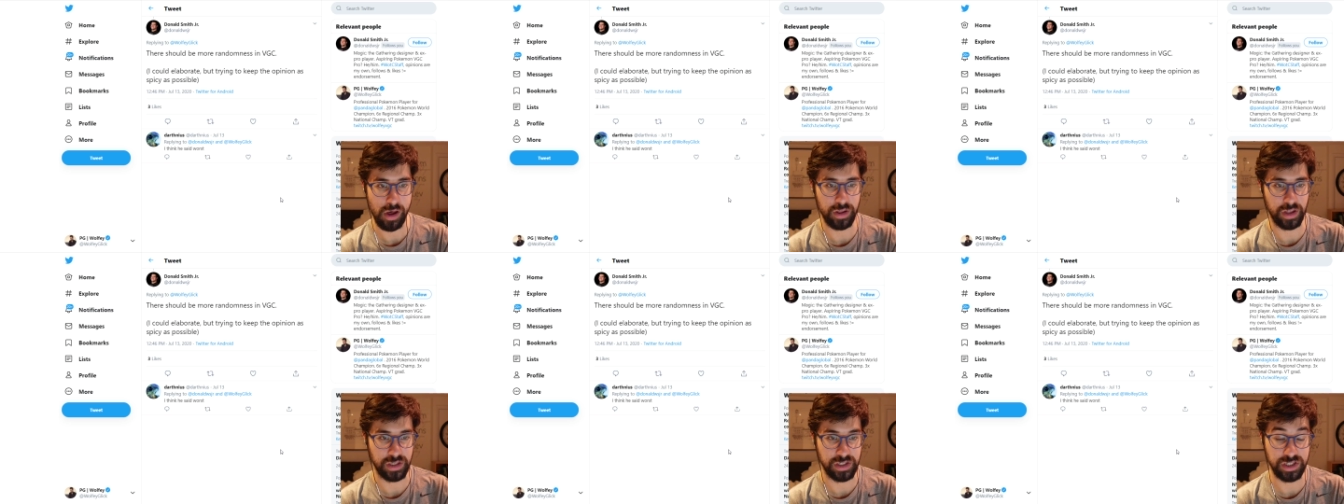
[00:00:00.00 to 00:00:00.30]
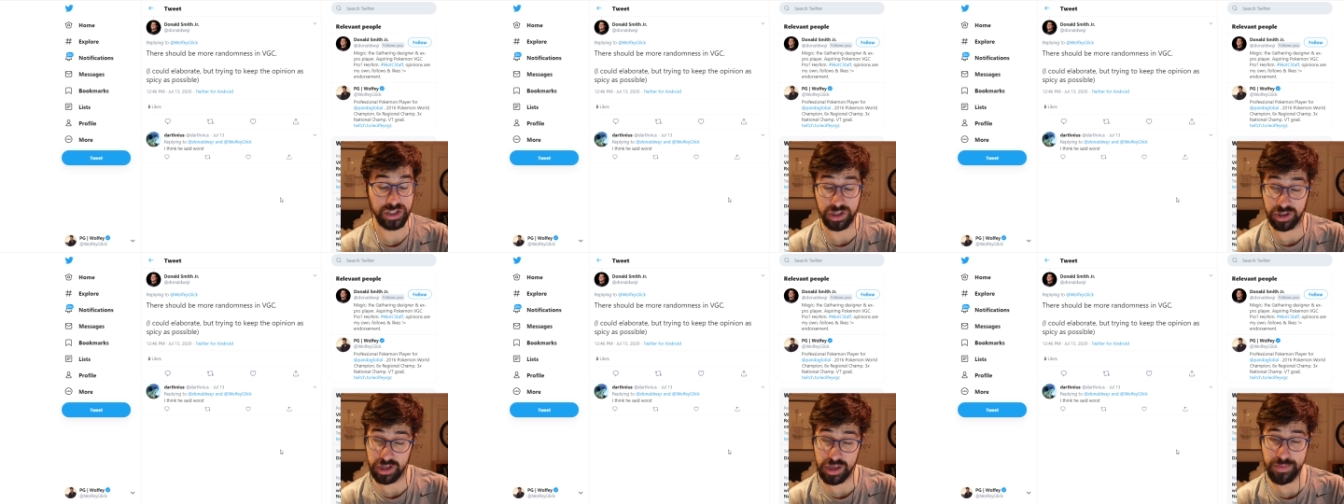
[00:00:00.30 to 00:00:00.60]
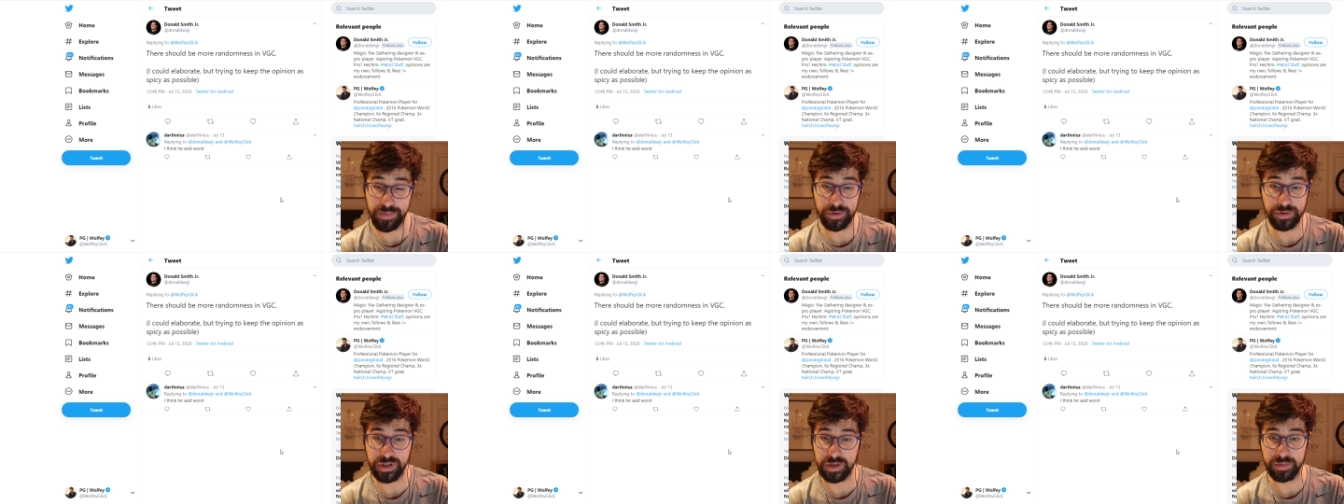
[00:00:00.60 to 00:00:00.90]
Like
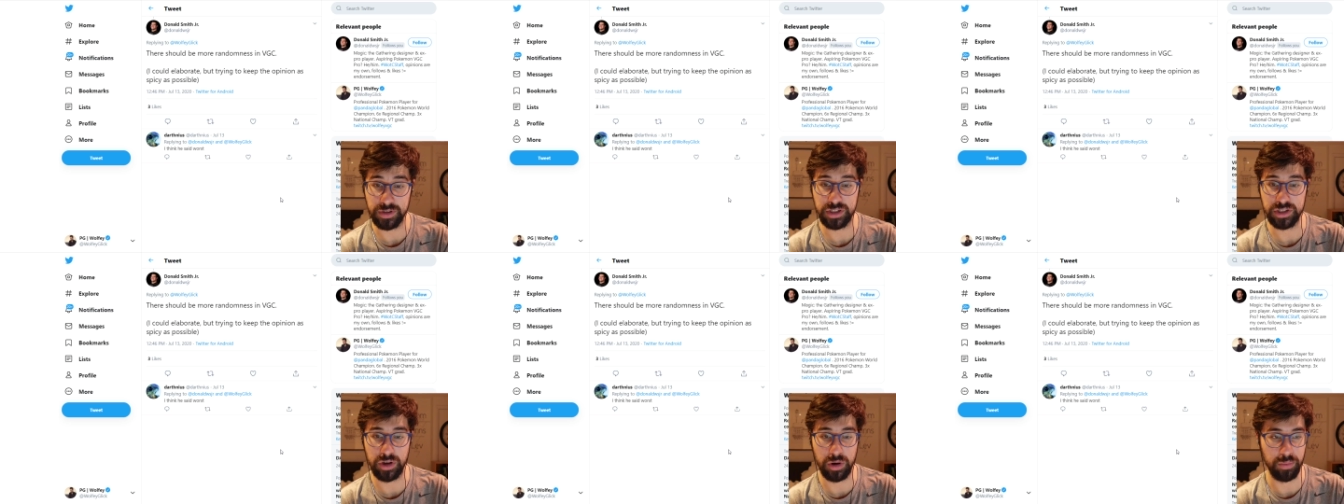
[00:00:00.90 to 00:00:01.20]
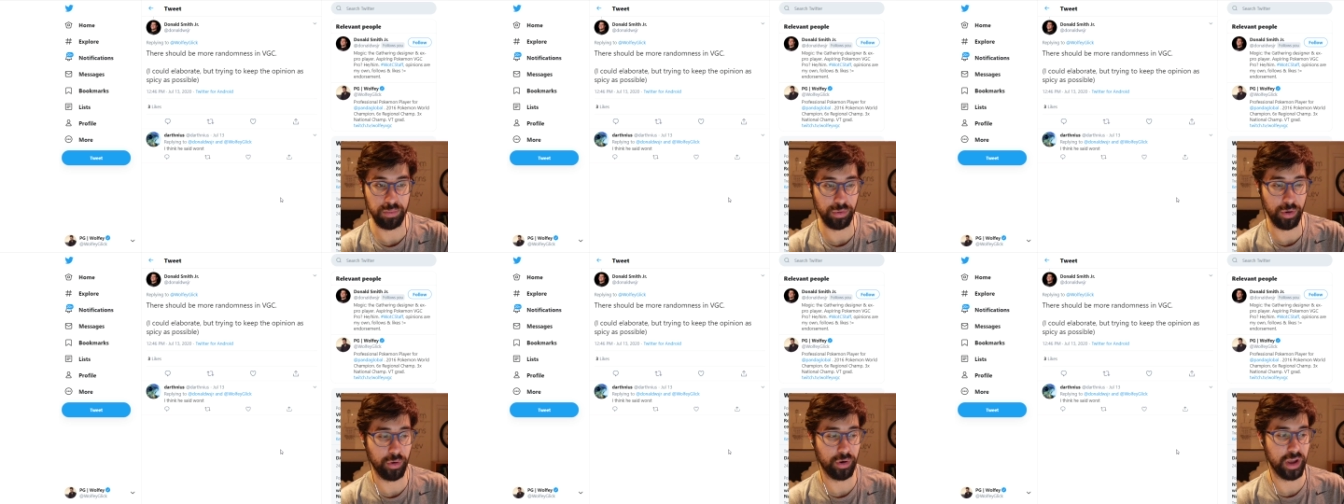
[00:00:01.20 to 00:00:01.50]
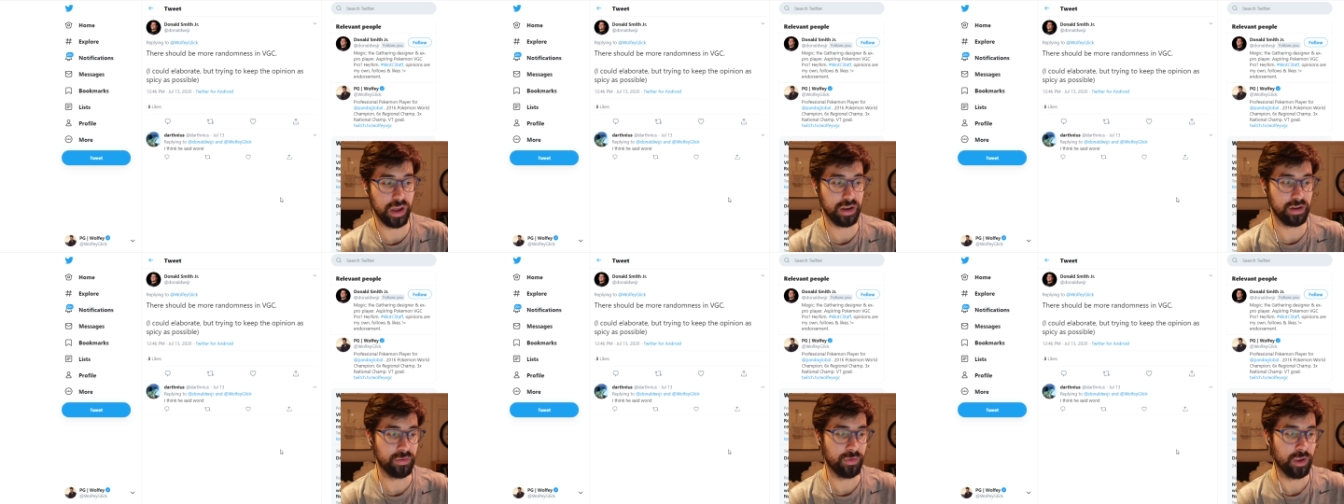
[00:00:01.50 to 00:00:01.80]
sleep used to be so
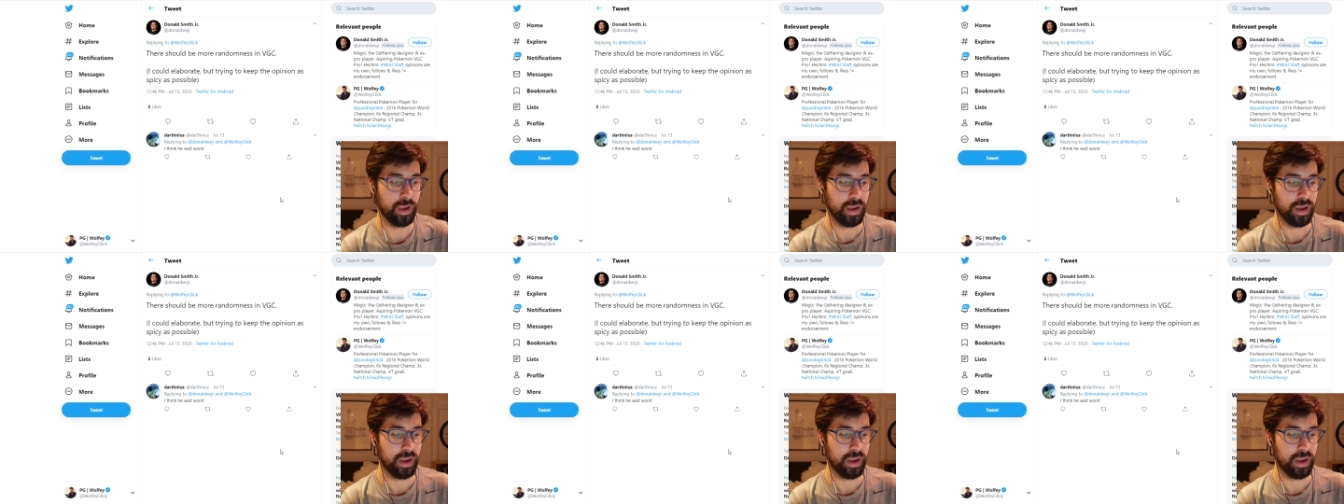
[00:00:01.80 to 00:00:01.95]
broken.